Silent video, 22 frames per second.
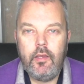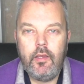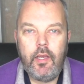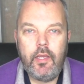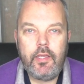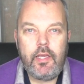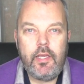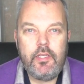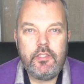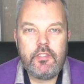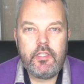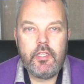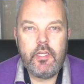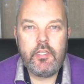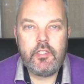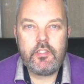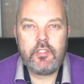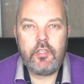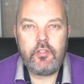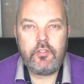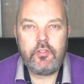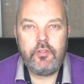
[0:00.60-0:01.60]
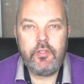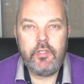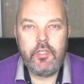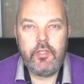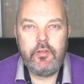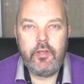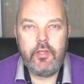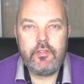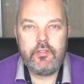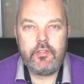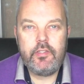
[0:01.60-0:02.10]
Hi guys, it's Otto
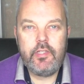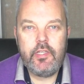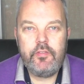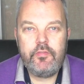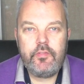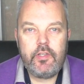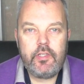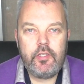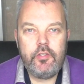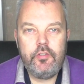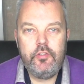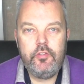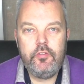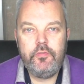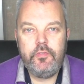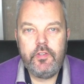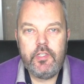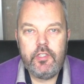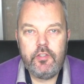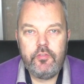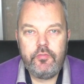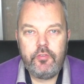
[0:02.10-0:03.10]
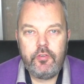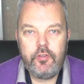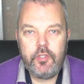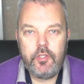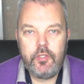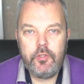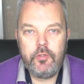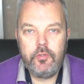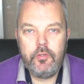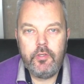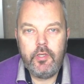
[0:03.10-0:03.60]
here and today I've got a new video for
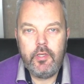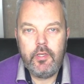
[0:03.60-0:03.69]
you